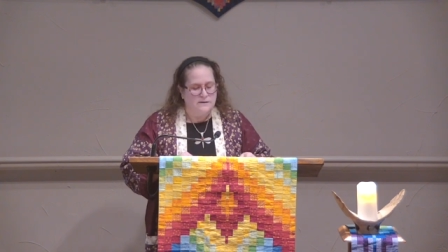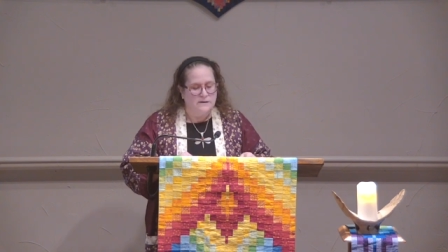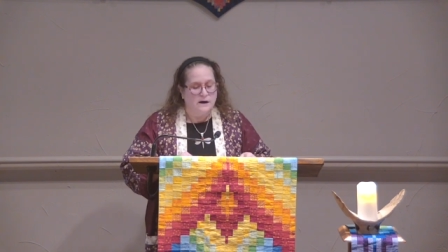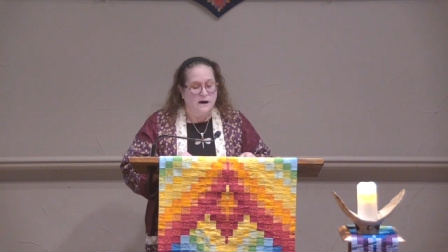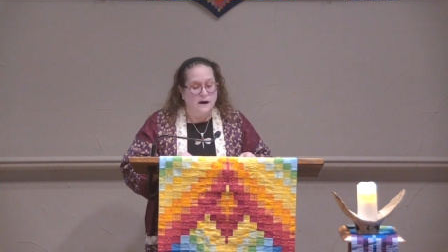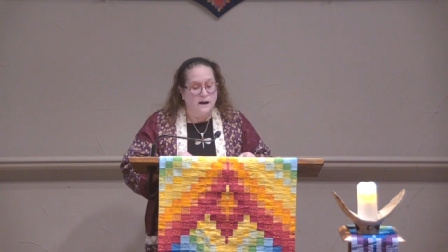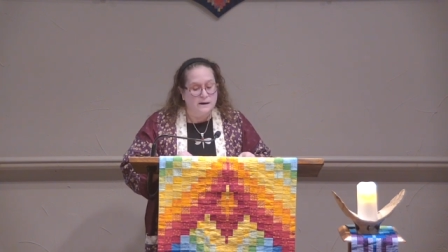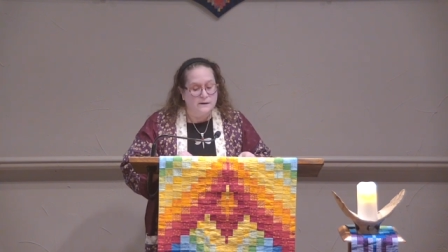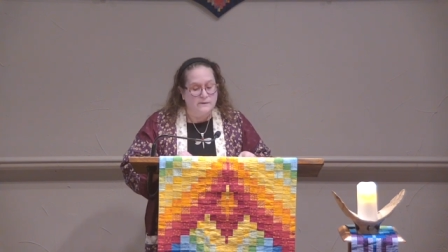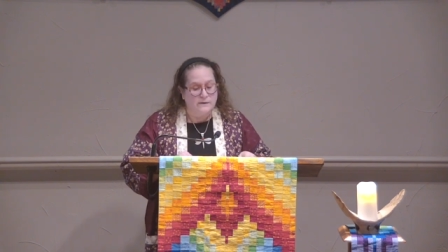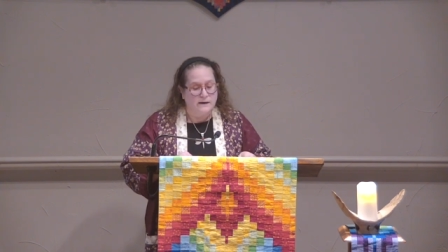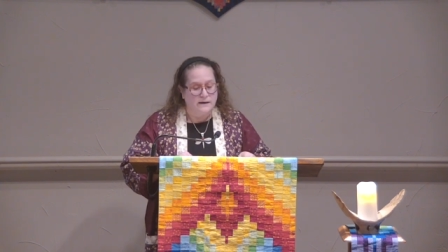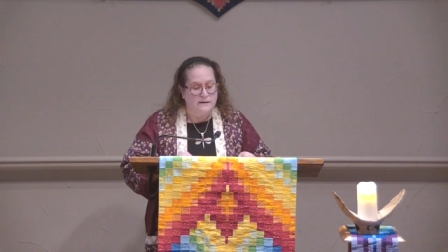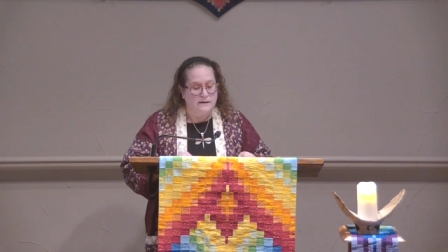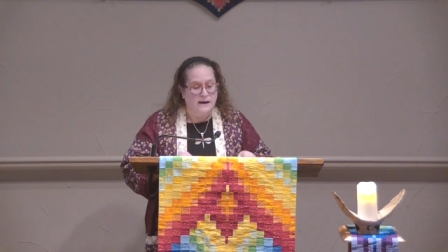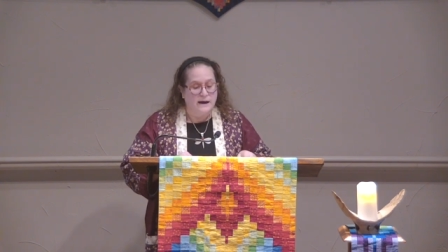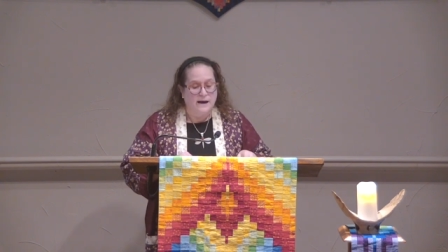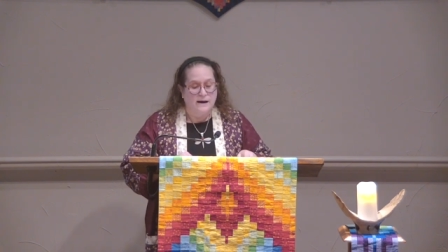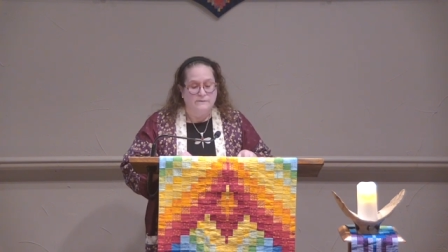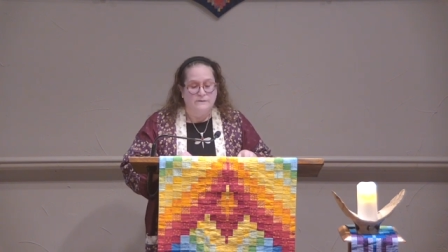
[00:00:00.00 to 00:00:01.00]

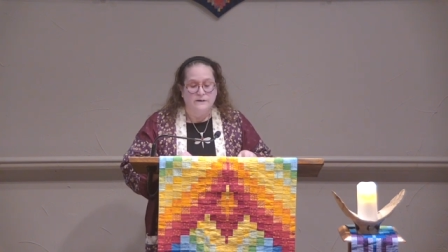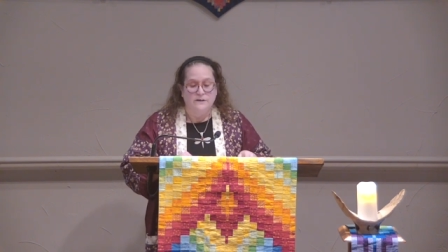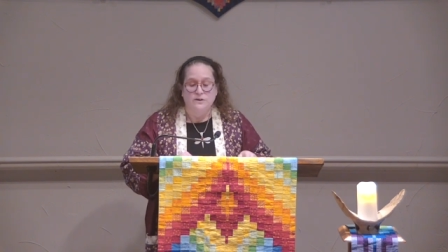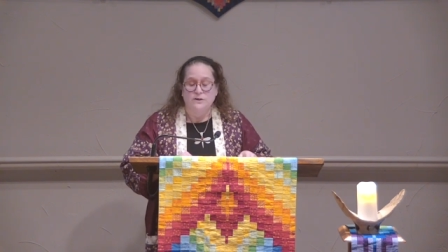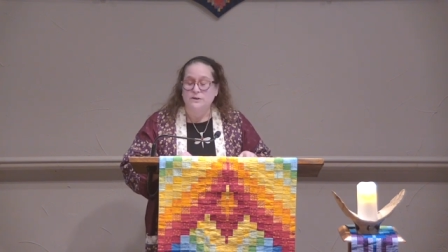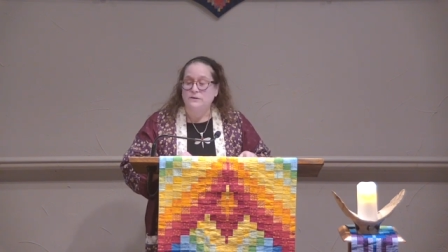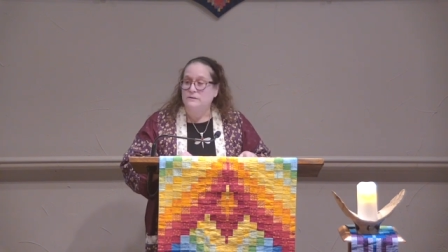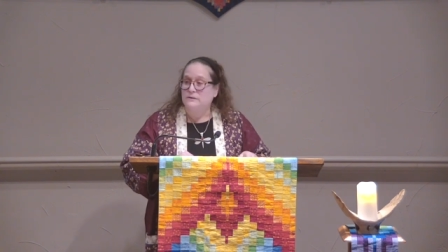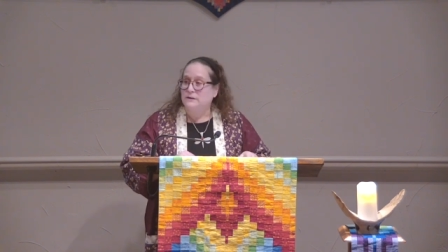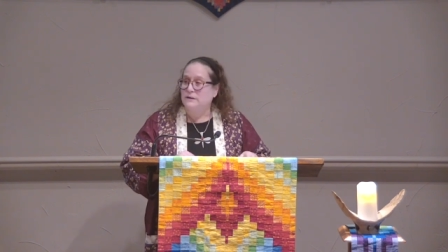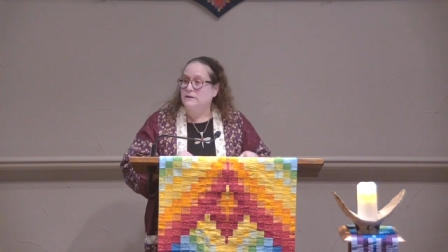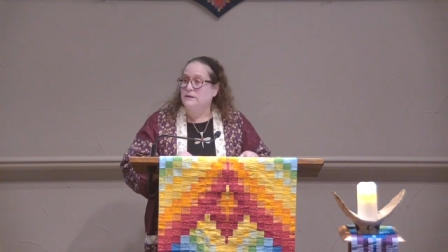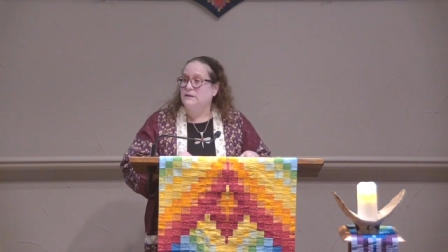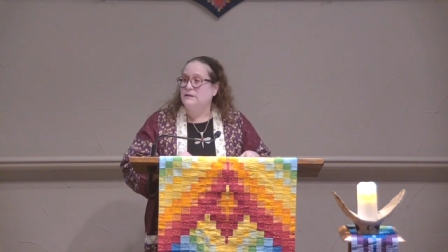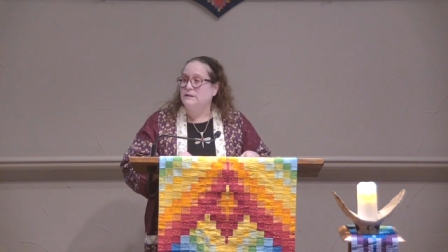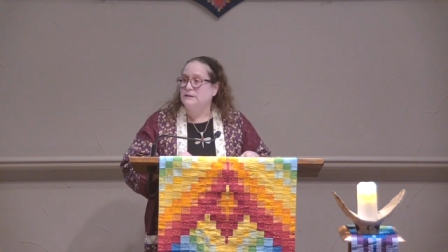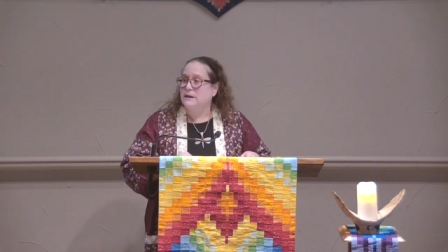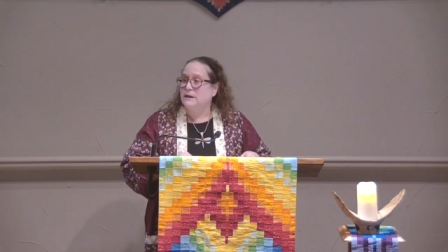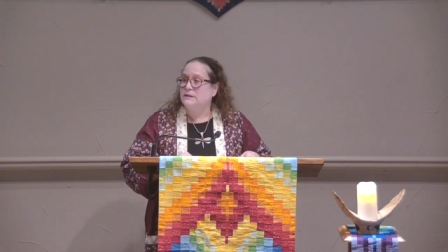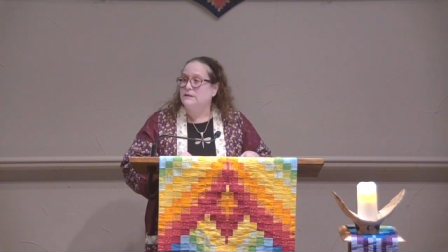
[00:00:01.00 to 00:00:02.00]
tolerate having children
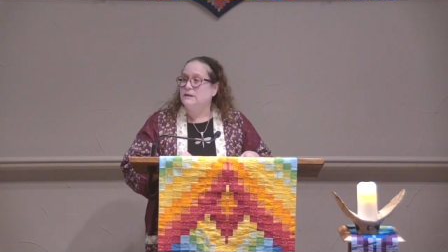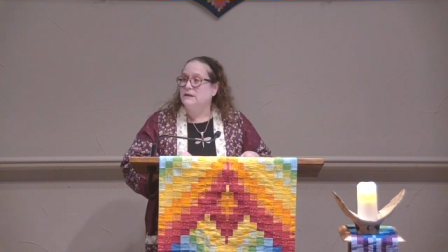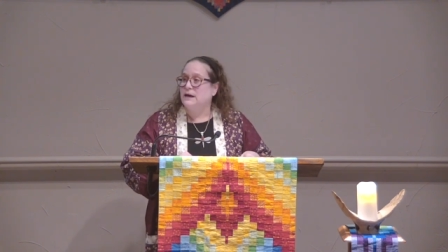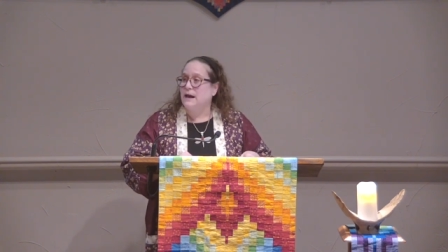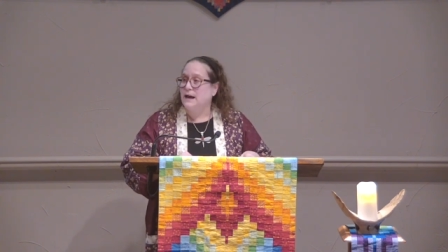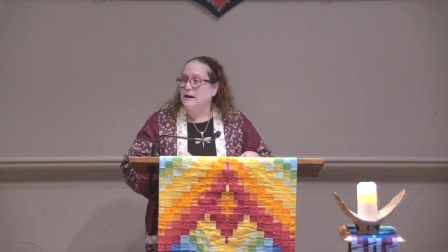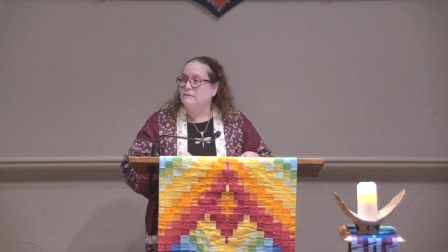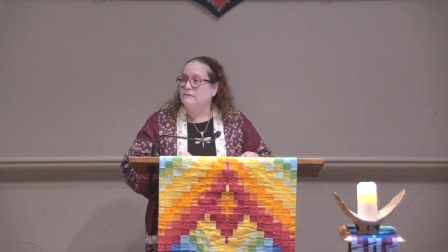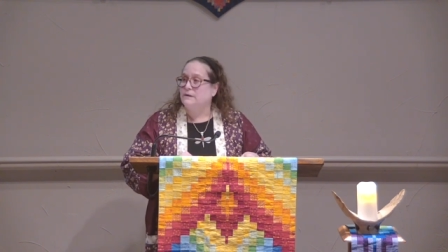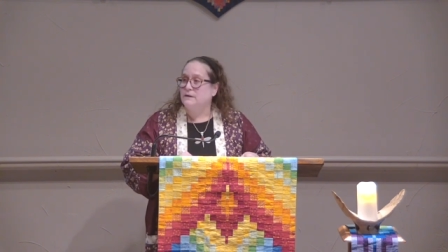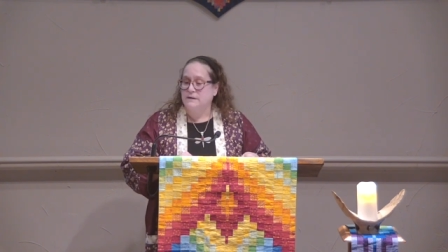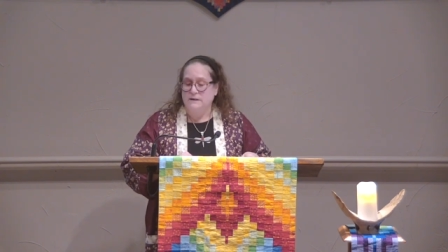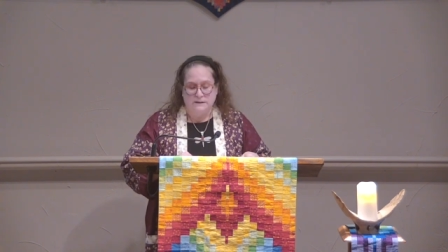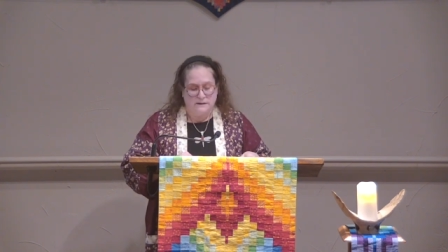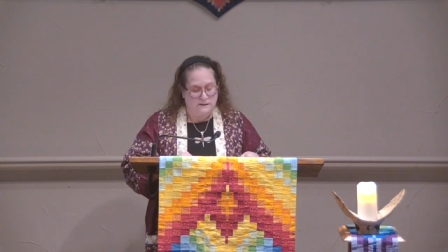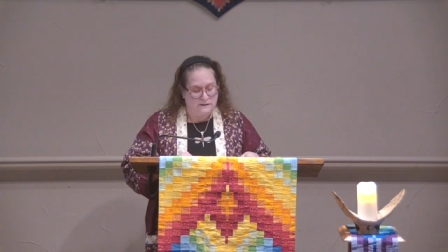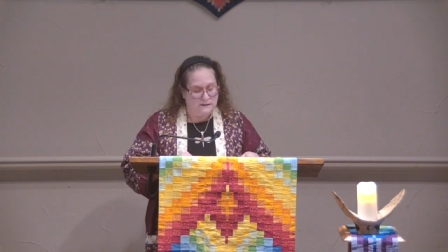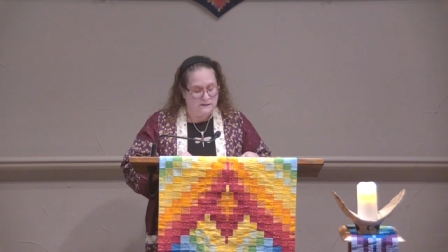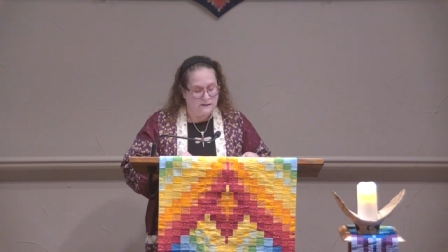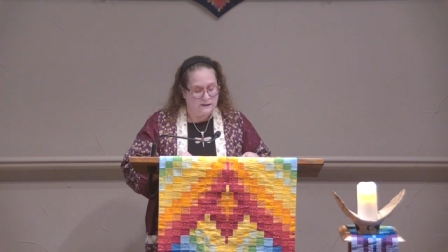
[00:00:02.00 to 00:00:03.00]
in such an
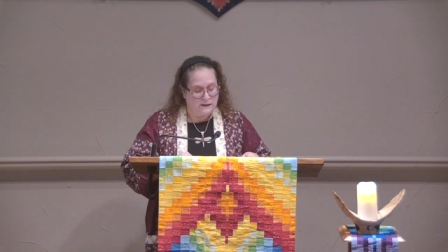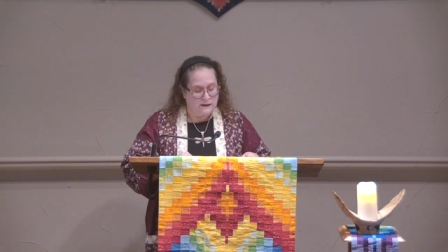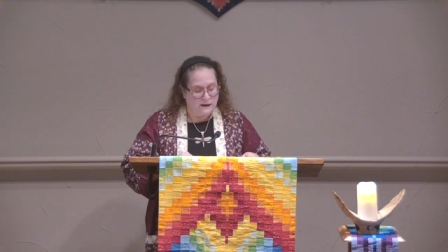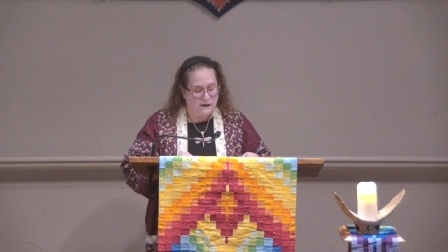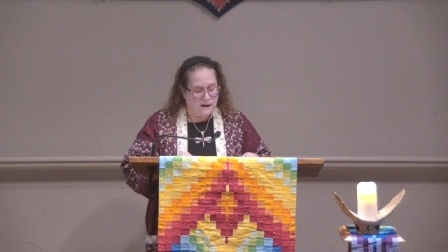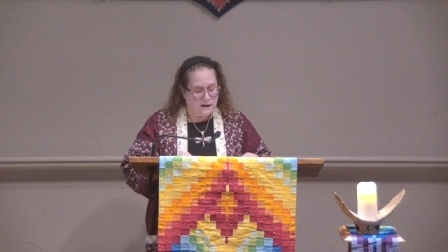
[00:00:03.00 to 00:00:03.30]
adverse